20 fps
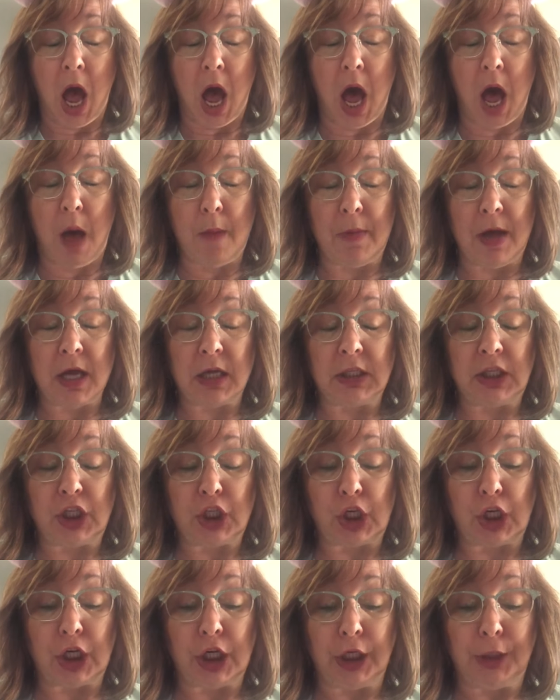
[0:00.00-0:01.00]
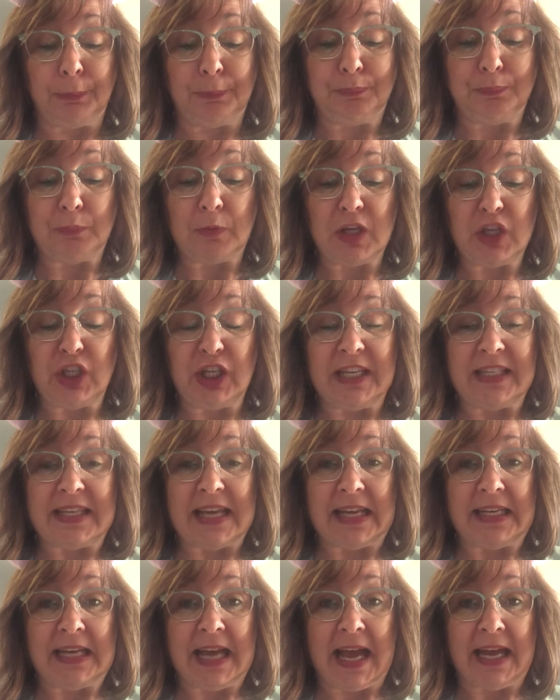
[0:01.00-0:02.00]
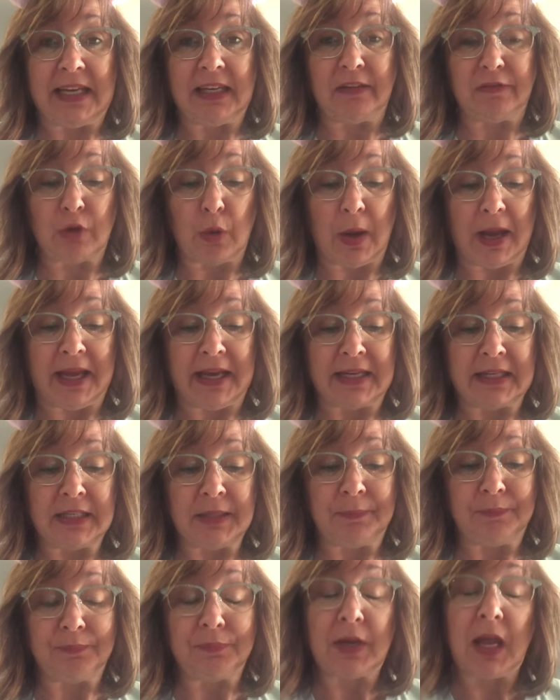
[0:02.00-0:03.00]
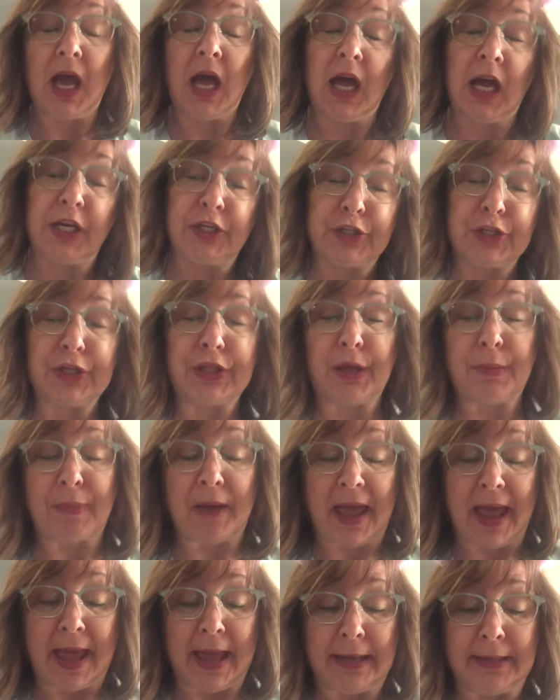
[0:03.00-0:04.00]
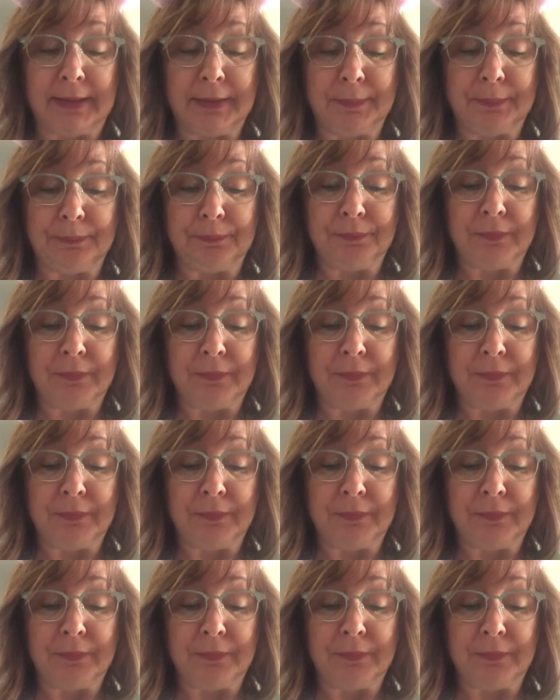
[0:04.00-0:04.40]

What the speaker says: A monster, she said kind of quiet, under the bed.